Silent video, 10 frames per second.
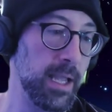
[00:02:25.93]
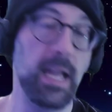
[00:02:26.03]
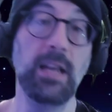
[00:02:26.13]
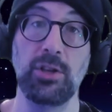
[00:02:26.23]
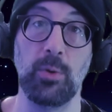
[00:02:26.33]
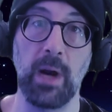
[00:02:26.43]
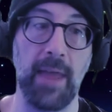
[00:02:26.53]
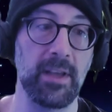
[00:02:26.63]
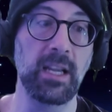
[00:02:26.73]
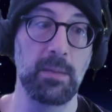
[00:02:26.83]
into it. And
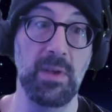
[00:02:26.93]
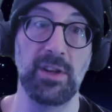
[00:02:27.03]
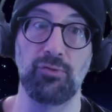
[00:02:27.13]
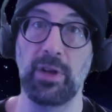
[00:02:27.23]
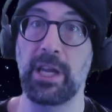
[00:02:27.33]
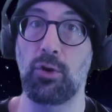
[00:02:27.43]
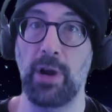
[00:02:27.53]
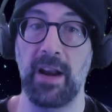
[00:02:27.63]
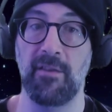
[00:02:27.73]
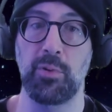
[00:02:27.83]
it can be this really
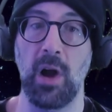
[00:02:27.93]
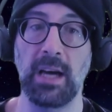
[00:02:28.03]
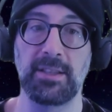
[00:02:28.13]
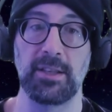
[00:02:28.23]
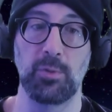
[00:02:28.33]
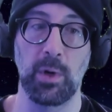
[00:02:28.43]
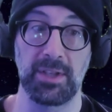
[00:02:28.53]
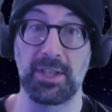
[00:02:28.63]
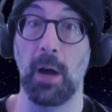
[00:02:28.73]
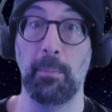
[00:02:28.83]
creative process where
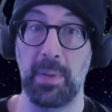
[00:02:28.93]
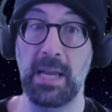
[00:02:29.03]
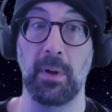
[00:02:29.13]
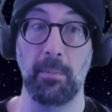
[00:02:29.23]
some people